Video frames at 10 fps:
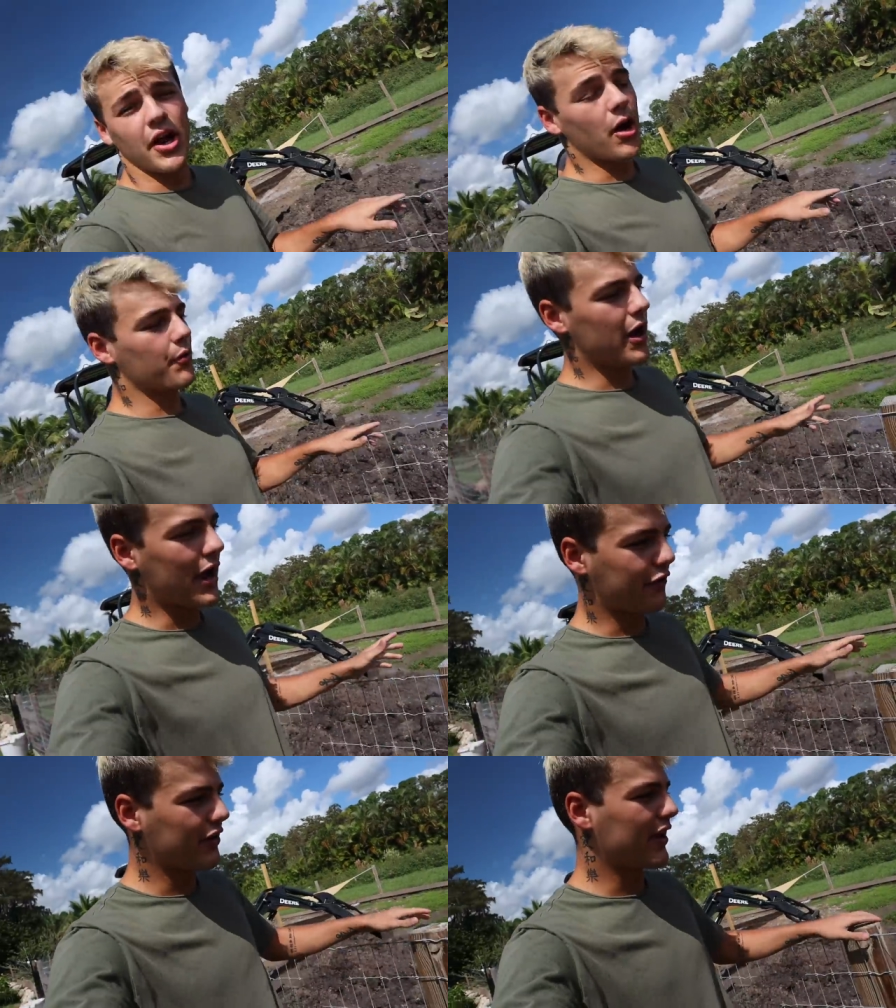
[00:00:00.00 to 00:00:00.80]
No, we're
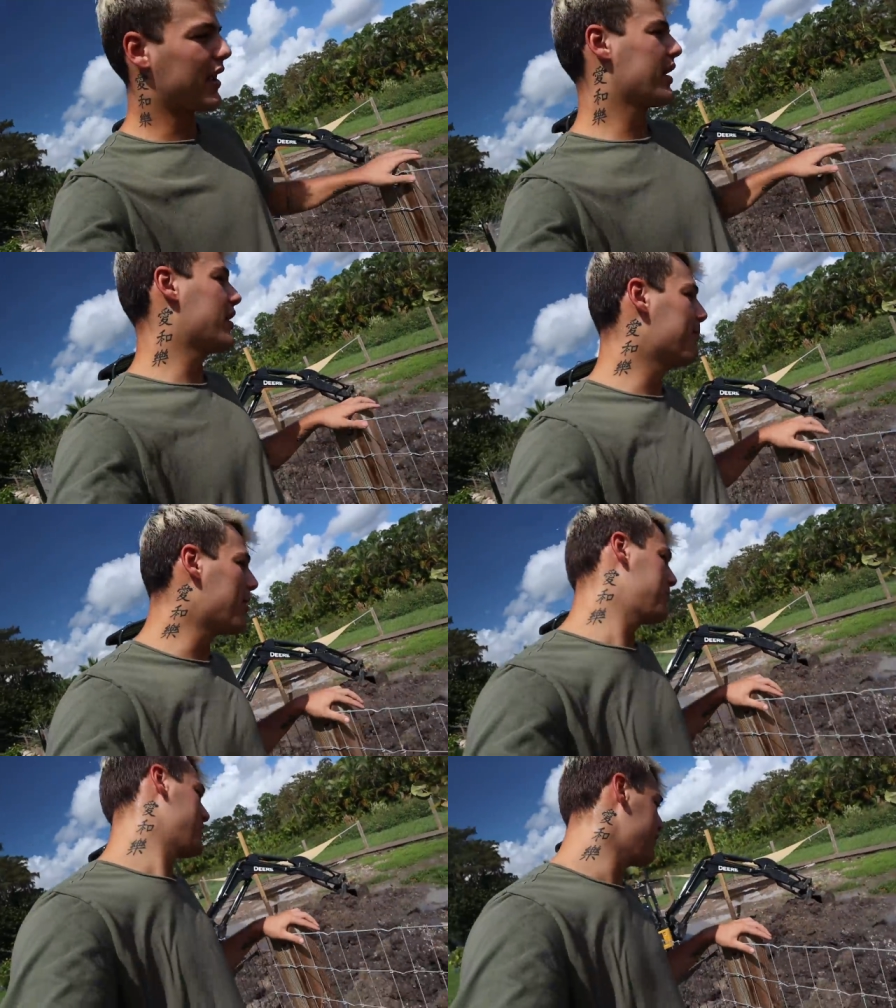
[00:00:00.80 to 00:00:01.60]
actually digging a
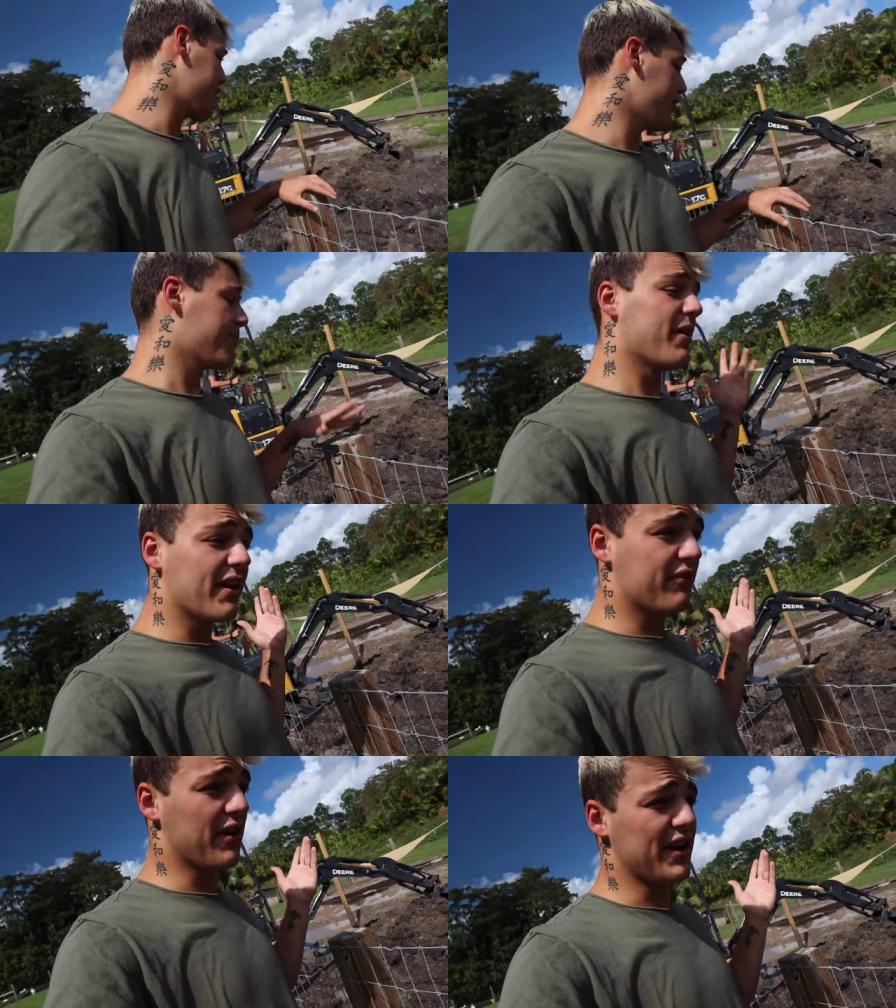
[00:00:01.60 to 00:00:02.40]
mud pit for the
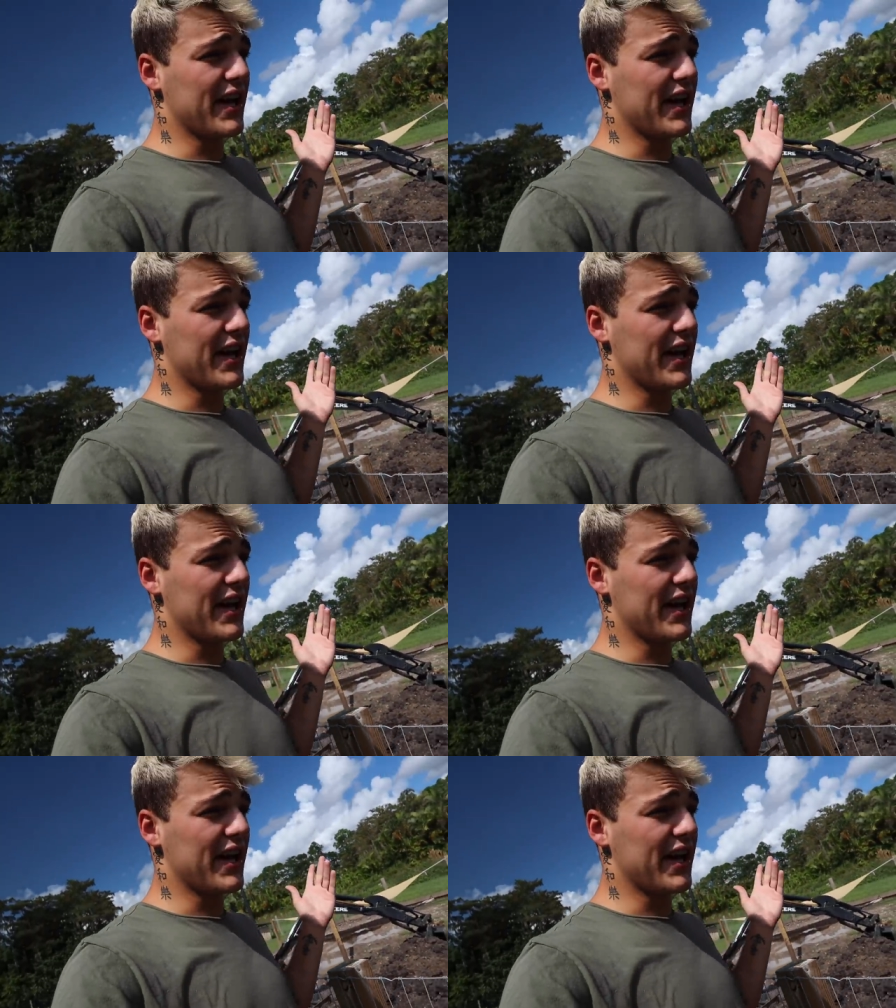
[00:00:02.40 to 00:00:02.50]
pigs right